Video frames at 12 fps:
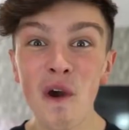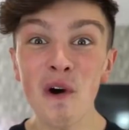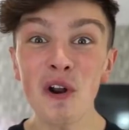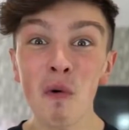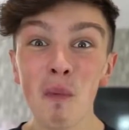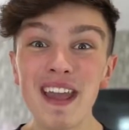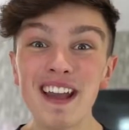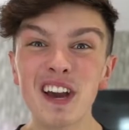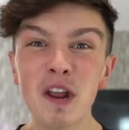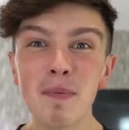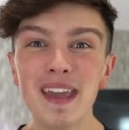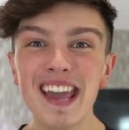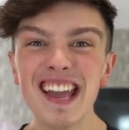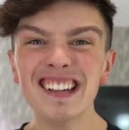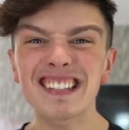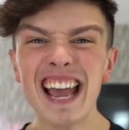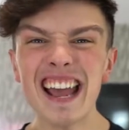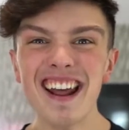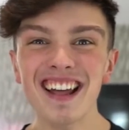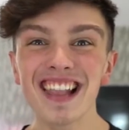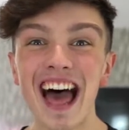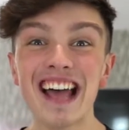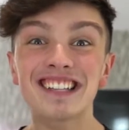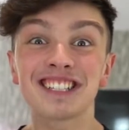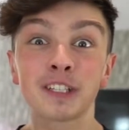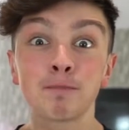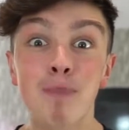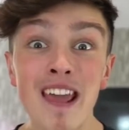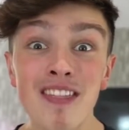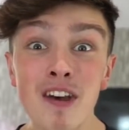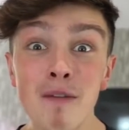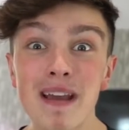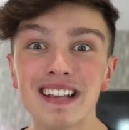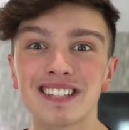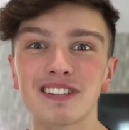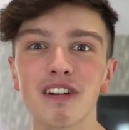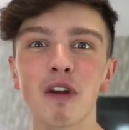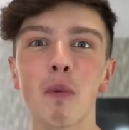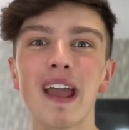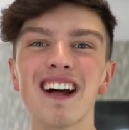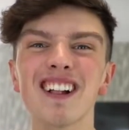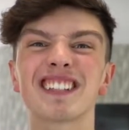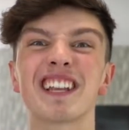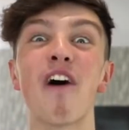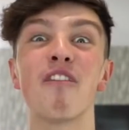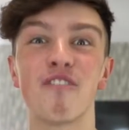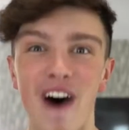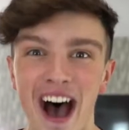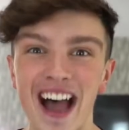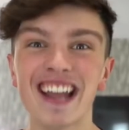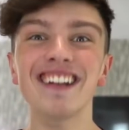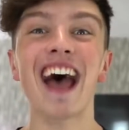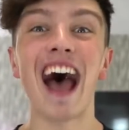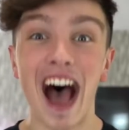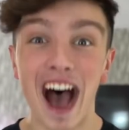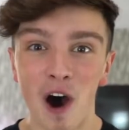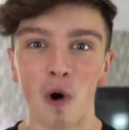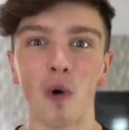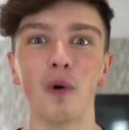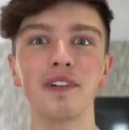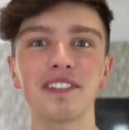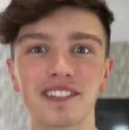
food we gonna be eating? Let's spin the mystery wheel to find out.